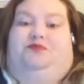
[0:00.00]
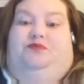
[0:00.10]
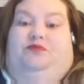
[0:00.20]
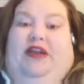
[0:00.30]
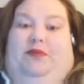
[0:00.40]

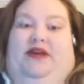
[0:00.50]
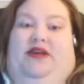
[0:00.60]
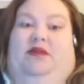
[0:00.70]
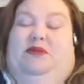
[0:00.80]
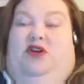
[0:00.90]
like my
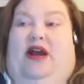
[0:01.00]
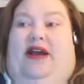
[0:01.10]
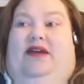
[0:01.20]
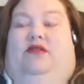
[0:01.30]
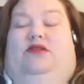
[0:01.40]
hips
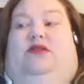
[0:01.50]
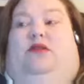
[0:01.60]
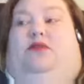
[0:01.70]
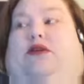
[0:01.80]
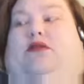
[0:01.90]
cracking or
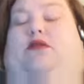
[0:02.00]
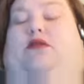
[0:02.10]
something.